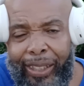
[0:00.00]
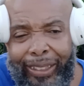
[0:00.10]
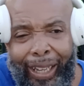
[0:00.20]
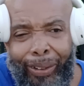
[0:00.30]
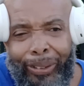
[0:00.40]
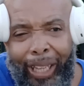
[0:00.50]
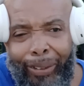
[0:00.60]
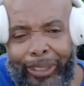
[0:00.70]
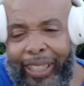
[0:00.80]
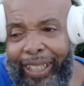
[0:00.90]
Y'all
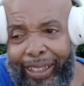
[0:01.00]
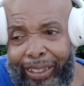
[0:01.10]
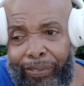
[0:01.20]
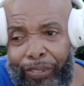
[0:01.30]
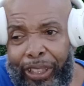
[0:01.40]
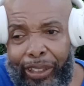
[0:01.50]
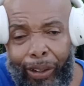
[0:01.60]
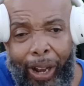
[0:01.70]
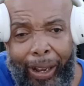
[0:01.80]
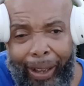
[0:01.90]
check out this
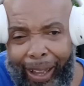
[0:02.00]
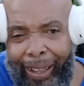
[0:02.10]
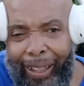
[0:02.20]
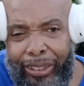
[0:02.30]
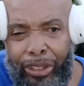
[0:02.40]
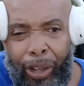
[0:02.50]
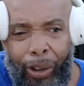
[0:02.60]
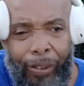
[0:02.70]
video I saw,